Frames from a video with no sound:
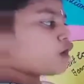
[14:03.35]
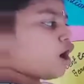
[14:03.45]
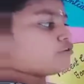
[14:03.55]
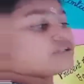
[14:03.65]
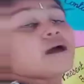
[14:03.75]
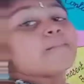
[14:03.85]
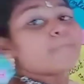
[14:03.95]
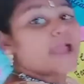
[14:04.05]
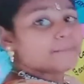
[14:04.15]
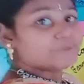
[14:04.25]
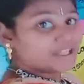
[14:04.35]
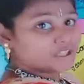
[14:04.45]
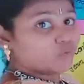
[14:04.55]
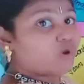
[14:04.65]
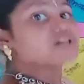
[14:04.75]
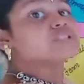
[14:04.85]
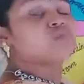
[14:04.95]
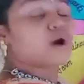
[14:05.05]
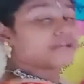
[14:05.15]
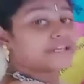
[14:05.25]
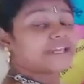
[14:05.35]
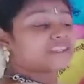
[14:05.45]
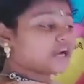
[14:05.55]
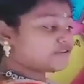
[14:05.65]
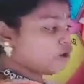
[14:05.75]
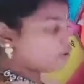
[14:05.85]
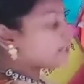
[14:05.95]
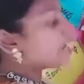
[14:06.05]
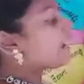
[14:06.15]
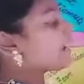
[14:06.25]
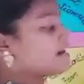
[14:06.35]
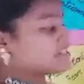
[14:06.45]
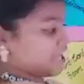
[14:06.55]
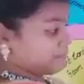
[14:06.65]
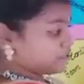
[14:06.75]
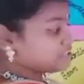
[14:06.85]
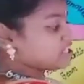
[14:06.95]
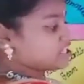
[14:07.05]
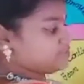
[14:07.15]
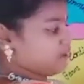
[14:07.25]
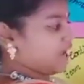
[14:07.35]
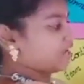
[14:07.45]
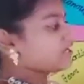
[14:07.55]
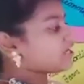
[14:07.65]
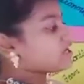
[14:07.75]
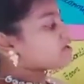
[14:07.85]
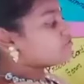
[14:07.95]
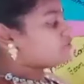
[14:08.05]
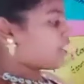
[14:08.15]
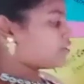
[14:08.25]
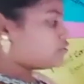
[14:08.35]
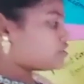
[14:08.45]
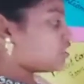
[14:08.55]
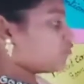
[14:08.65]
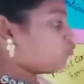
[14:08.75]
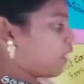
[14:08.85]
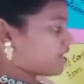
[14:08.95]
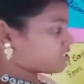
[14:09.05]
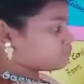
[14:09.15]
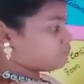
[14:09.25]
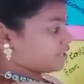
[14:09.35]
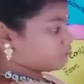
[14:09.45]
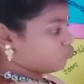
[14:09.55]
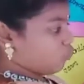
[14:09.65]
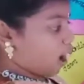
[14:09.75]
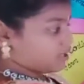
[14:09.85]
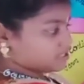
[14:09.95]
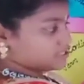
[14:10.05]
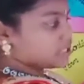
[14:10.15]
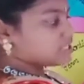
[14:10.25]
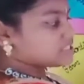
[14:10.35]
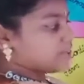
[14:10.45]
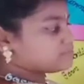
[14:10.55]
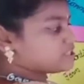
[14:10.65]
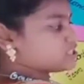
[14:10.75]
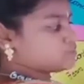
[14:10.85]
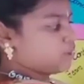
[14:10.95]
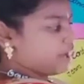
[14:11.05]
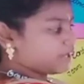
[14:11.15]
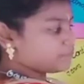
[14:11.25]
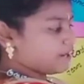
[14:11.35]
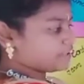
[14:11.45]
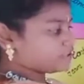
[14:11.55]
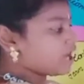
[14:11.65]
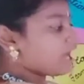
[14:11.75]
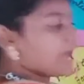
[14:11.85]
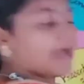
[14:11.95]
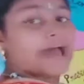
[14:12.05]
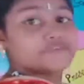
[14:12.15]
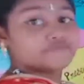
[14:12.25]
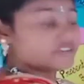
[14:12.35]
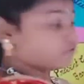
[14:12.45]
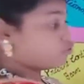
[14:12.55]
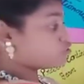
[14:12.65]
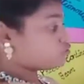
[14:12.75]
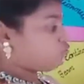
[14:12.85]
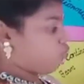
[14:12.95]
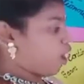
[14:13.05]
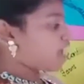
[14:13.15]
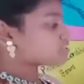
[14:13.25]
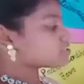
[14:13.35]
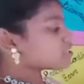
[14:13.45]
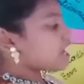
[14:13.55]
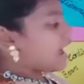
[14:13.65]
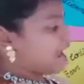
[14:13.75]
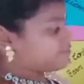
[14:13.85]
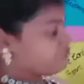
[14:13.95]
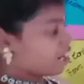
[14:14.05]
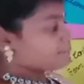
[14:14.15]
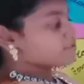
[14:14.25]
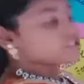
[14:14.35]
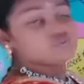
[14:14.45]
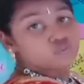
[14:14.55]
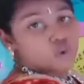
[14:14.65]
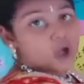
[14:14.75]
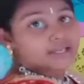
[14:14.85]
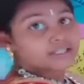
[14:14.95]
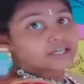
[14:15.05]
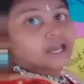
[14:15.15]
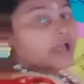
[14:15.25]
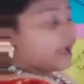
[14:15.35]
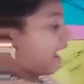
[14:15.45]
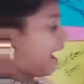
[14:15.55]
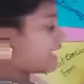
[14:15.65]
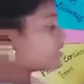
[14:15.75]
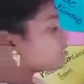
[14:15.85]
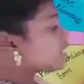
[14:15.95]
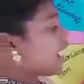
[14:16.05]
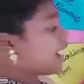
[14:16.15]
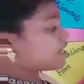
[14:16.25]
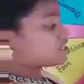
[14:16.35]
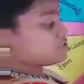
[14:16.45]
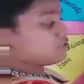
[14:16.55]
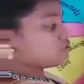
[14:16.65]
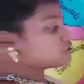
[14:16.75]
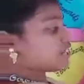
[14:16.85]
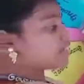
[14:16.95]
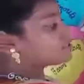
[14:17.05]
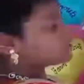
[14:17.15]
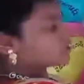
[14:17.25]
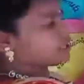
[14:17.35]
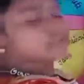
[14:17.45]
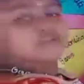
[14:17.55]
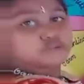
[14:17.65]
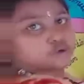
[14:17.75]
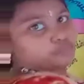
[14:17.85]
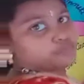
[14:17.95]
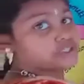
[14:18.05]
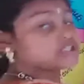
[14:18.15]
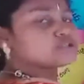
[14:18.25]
My brother was walking in the road. Here subject is my. We are use the was, brother walks. Subject is my brother, and we use walks, and verb is walk, and ing we use, and in room, in road.